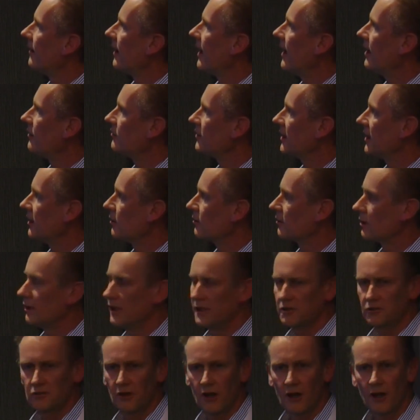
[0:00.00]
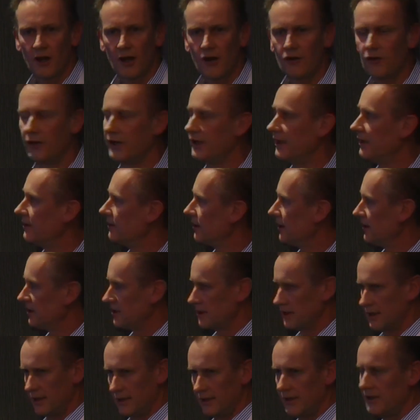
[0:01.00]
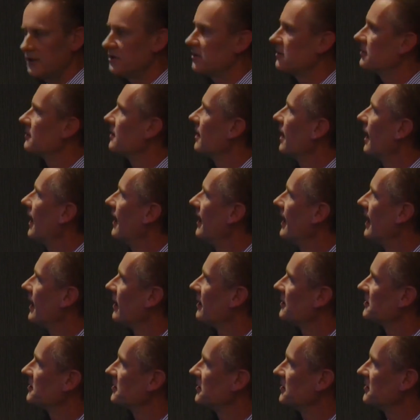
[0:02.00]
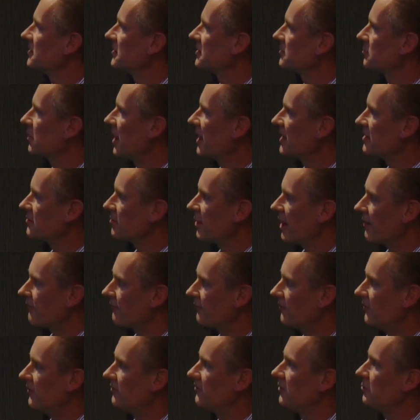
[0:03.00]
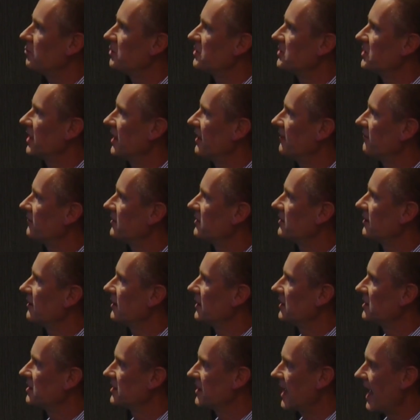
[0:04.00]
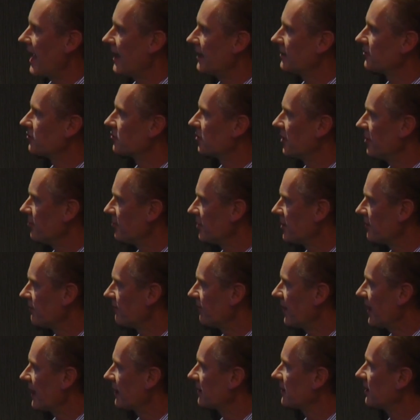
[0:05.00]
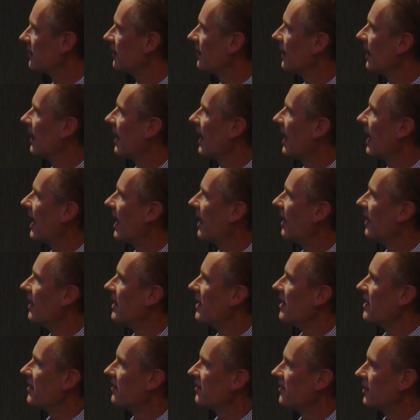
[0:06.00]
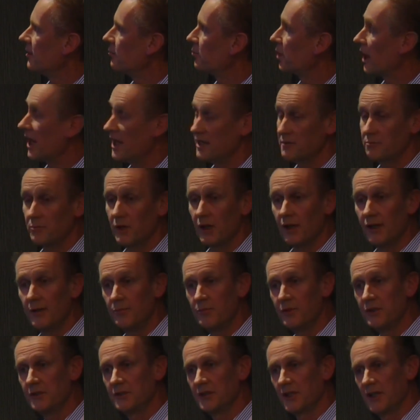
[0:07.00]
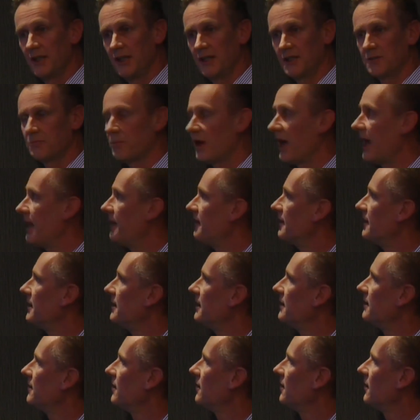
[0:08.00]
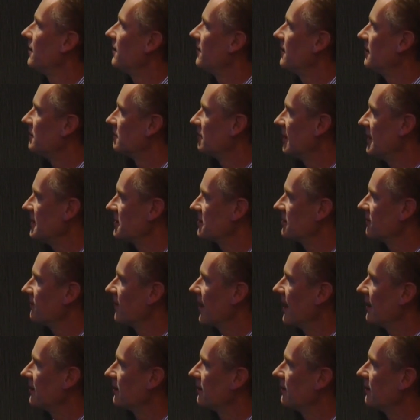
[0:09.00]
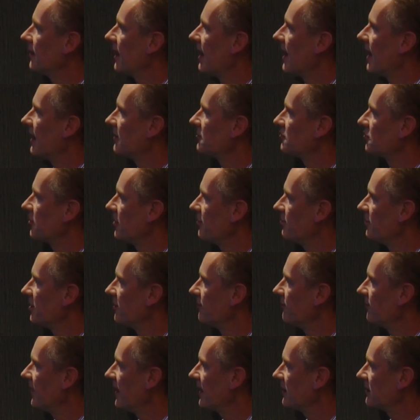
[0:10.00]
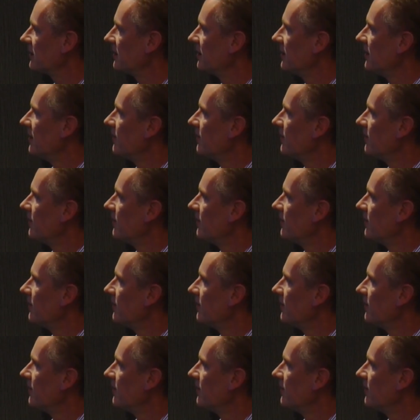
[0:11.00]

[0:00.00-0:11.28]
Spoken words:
LDL cholesterol lowering, at least in this analysis, explains about 50% of the statin treatment effect. The plasma lipids can explain the rest of that treatment effect.